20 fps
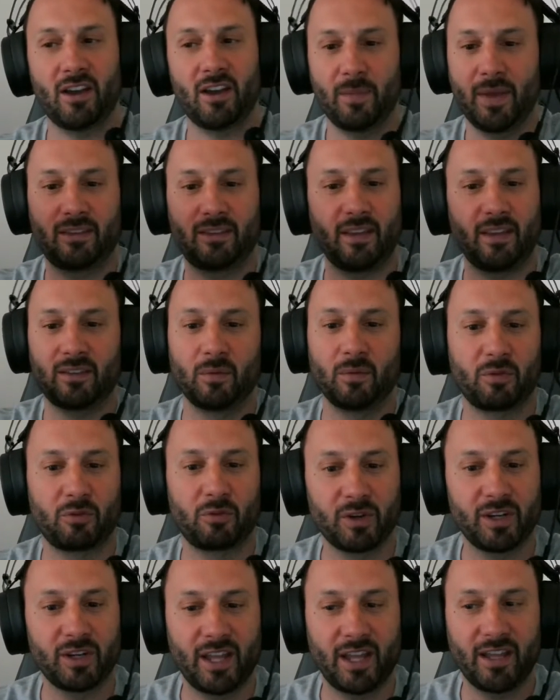It may take them
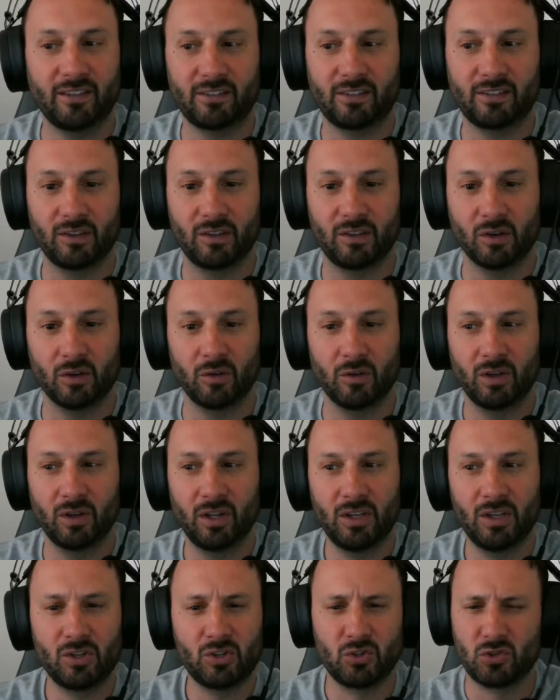3 days to do.
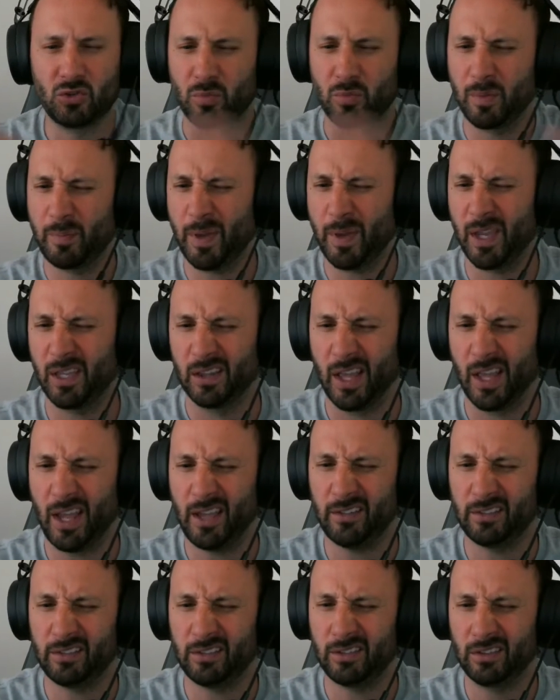Should you be paid
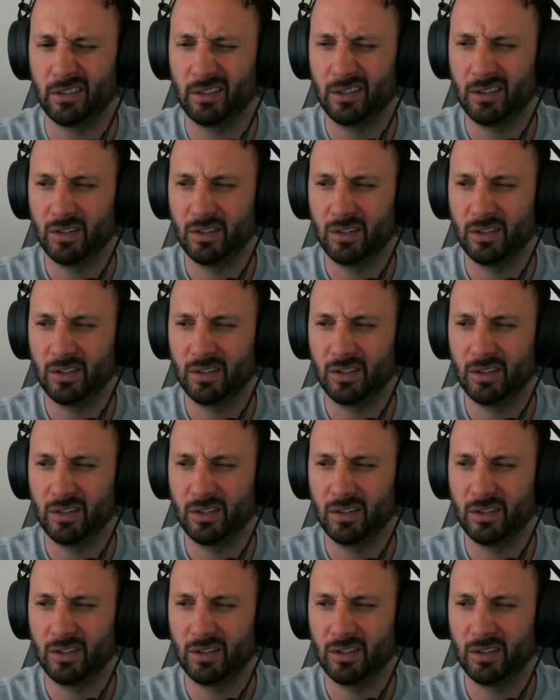less?